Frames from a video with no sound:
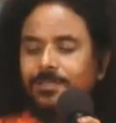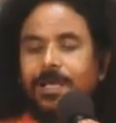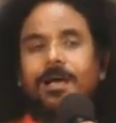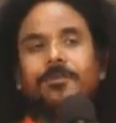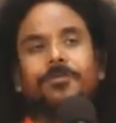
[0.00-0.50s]

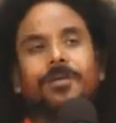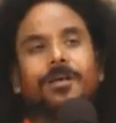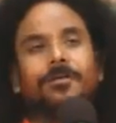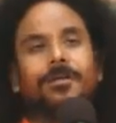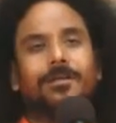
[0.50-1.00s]
half an
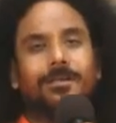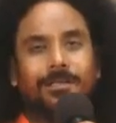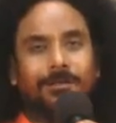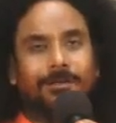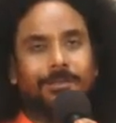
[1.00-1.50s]
hour
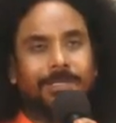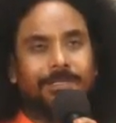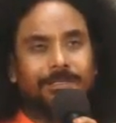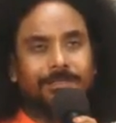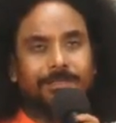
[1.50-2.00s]
Kriya Yoga
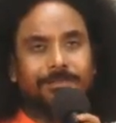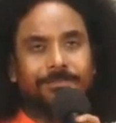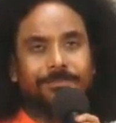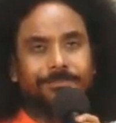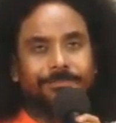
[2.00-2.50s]
meditation.
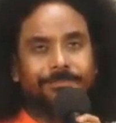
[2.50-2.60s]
